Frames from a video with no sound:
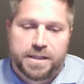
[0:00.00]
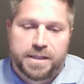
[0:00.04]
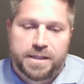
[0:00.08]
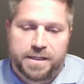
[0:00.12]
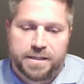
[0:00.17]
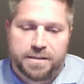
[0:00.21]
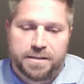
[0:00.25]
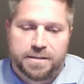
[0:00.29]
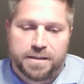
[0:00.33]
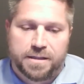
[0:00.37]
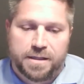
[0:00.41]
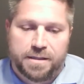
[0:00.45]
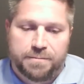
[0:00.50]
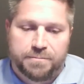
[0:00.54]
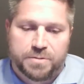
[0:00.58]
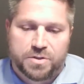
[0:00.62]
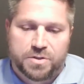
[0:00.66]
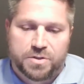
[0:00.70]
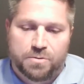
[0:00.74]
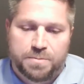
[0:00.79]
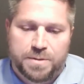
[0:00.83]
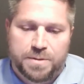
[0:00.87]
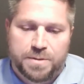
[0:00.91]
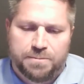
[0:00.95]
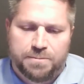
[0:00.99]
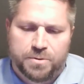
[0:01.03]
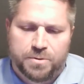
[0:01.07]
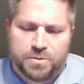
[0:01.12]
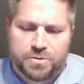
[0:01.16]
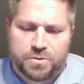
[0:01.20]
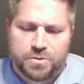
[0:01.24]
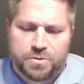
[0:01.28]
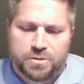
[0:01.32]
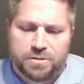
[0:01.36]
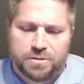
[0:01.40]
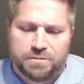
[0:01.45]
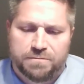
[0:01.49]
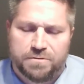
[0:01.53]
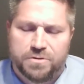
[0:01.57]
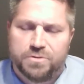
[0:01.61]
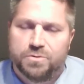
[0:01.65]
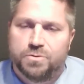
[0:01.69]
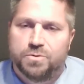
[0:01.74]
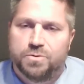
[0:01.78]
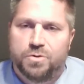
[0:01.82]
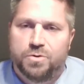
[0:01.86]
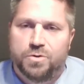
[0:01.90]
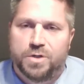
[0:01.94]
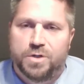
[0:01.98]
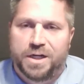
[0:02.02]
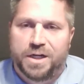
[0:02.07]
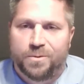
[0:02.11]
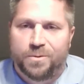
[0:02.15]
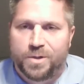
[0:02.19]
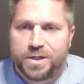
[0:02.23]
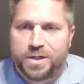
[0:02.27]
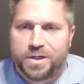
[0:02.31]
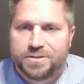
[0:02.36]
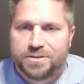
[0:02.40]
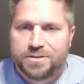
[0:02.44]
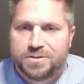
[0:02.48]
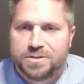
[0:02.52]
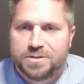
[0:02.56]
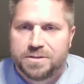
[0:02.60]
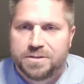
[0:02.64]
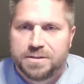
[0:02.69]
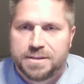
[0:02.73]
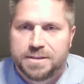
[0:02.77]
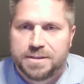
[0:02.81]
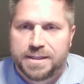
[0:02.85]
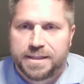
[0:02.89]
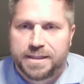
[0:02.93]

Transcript: And so people sort of knew who I was.